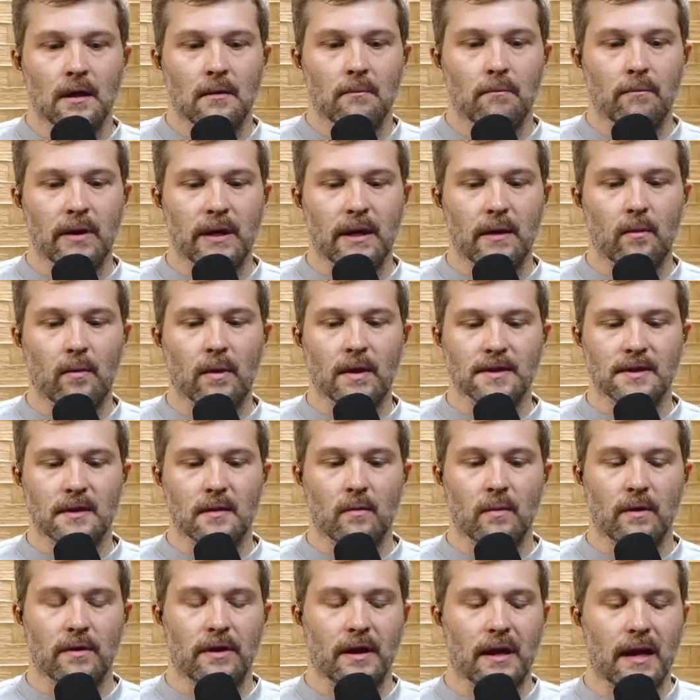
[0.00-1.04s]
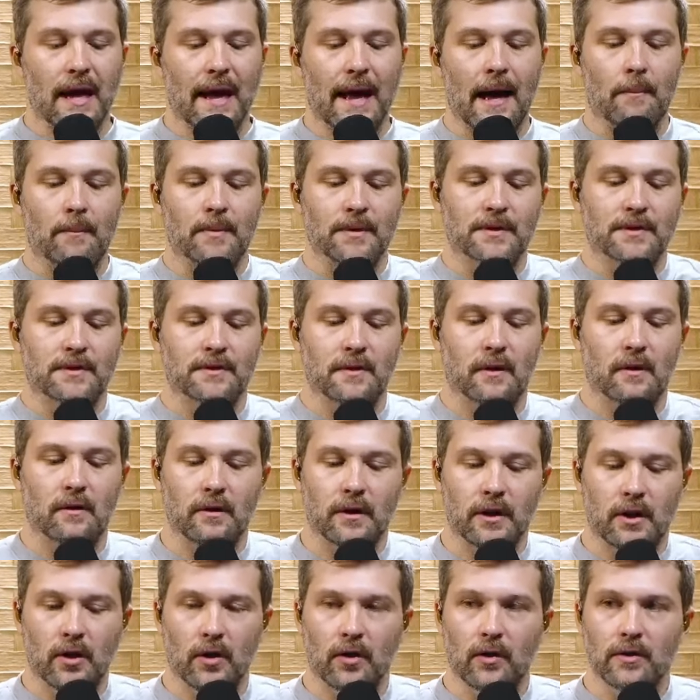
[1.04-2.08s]
but it wasn't with an
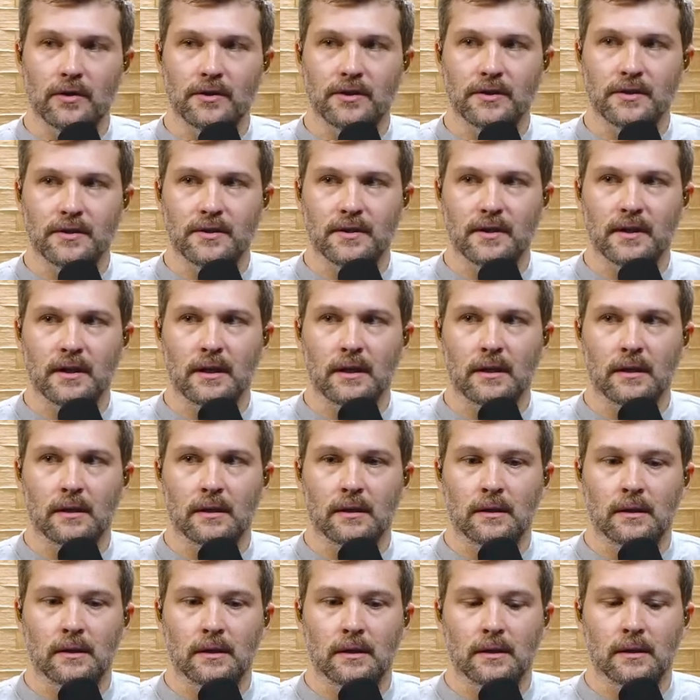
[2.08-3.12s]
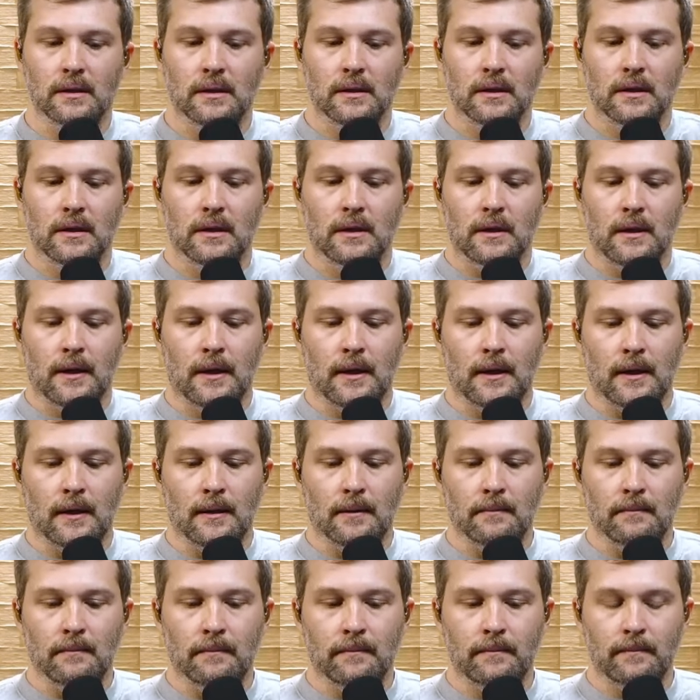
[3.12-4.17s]
apostolic urgency. Yeah.
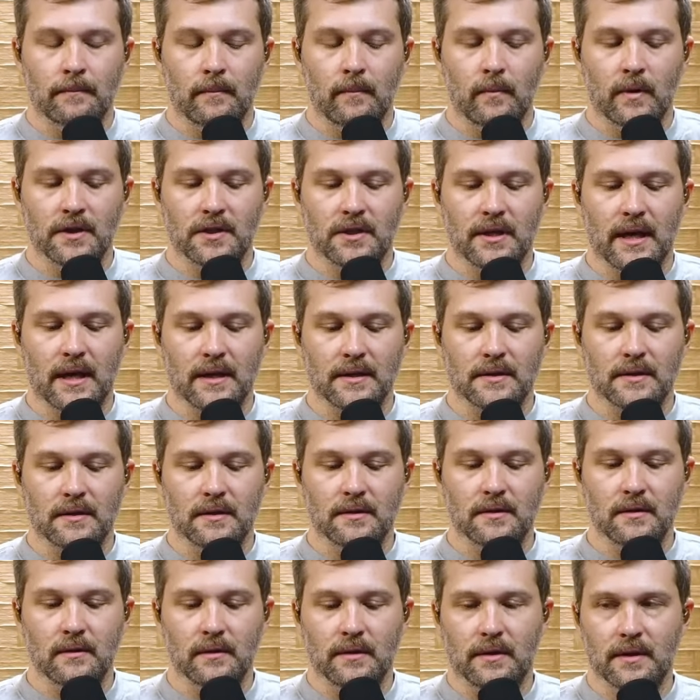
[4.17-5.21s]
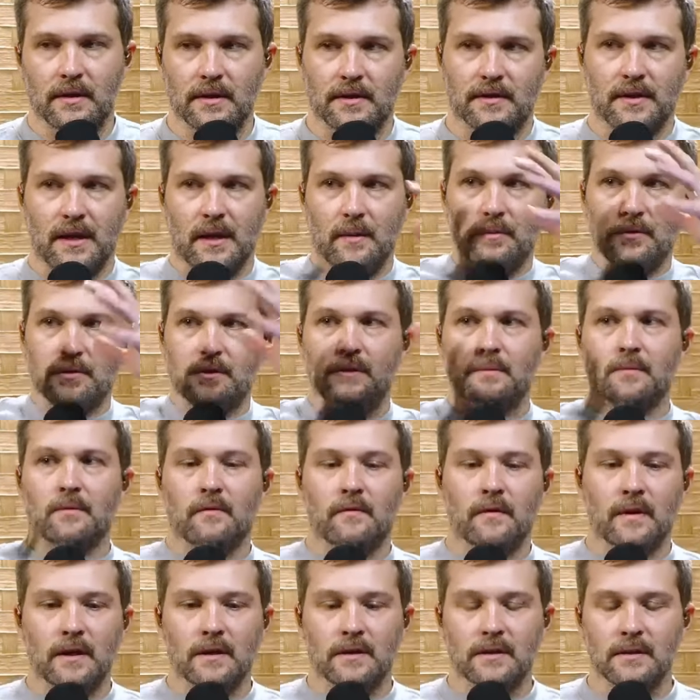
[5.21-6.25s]
Um, which has to do with the discipleship of
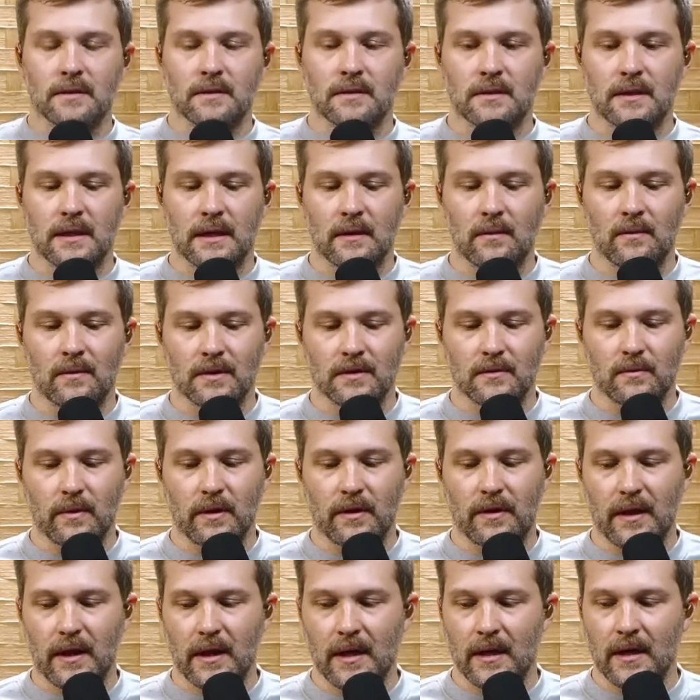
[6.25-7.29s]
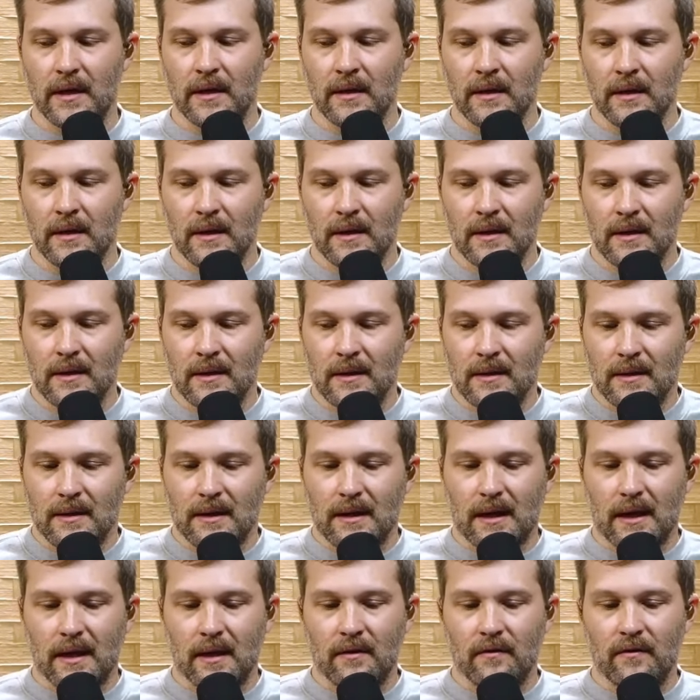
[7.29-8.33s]
nations. It was with a
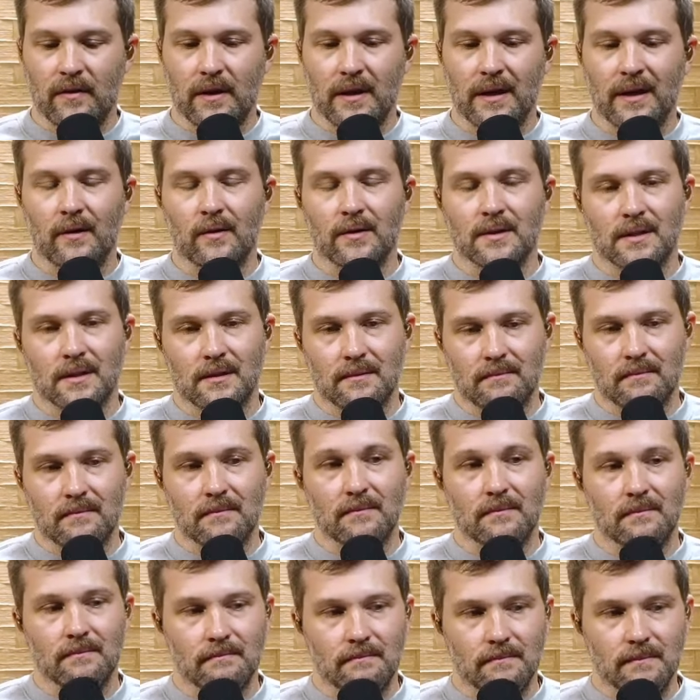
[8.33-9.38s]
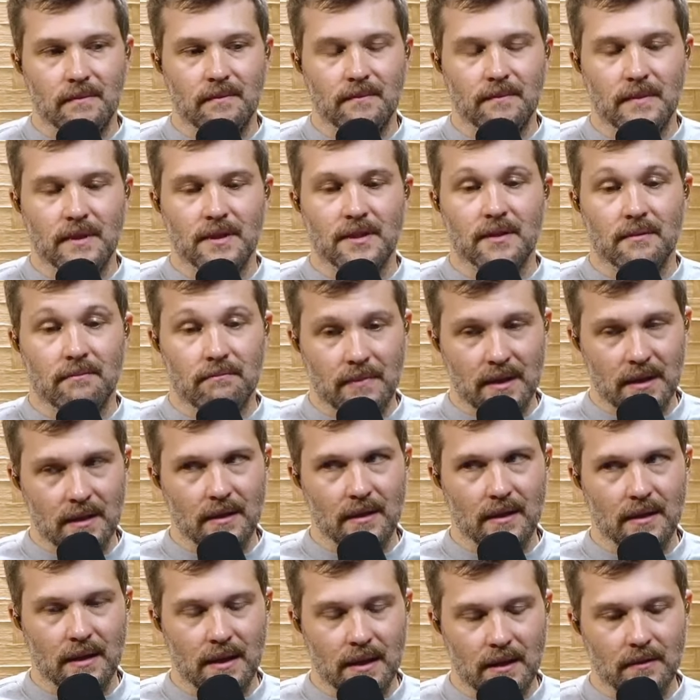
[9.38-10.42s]
kind of a it was a Domin-
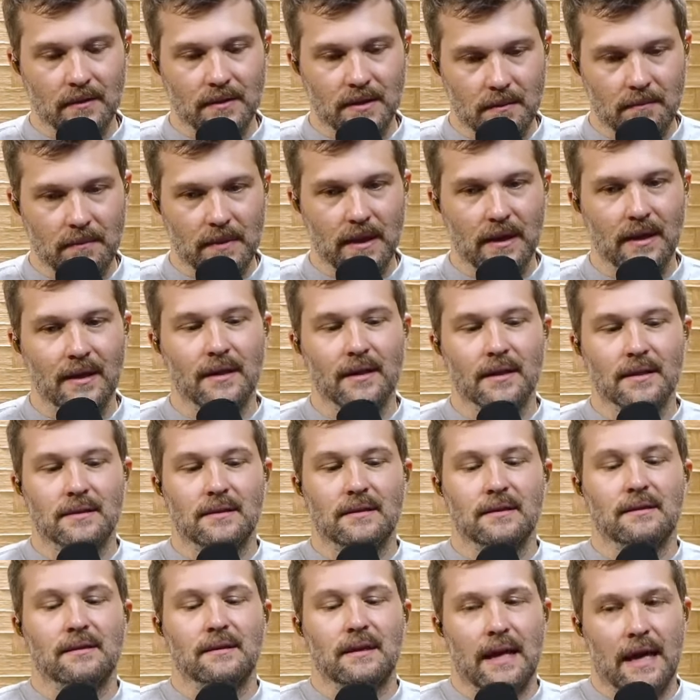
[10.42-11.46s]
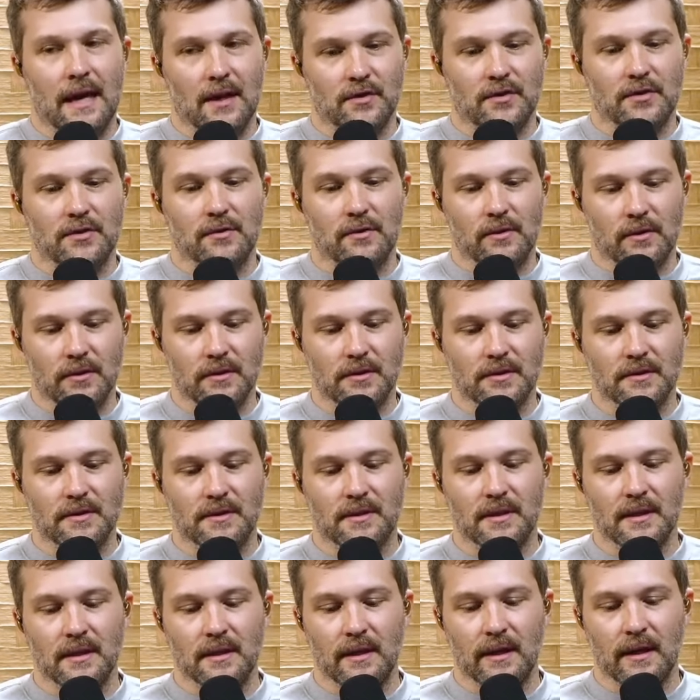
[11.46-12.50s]
neo-dominionistic national
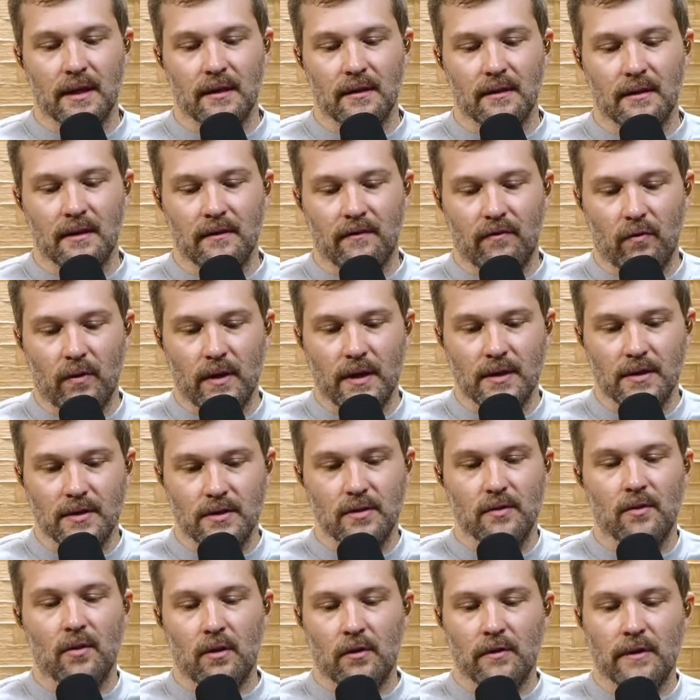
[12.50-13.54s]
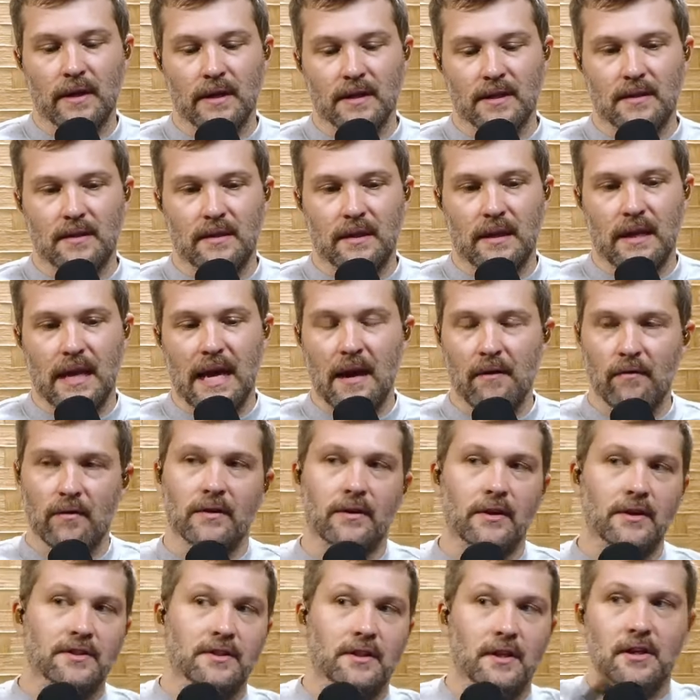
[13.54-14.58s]
urgency that if we do all this then
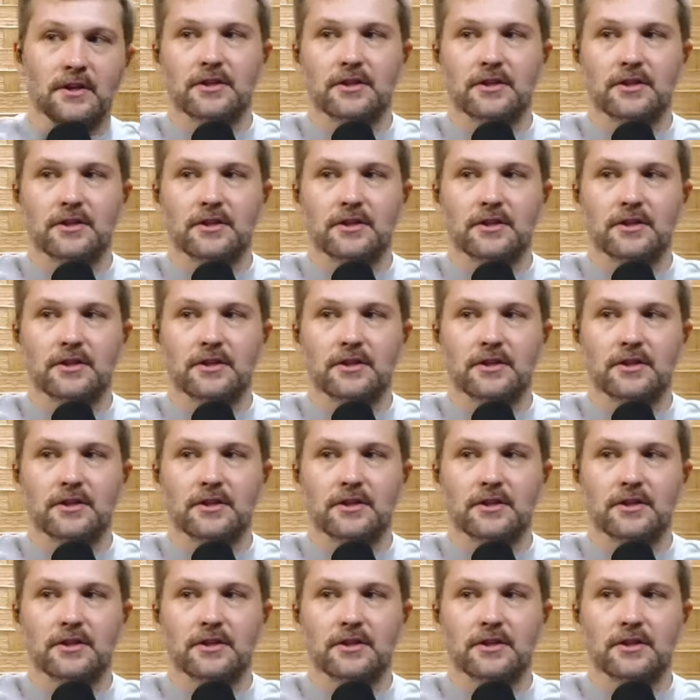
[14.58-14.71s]
everything's going to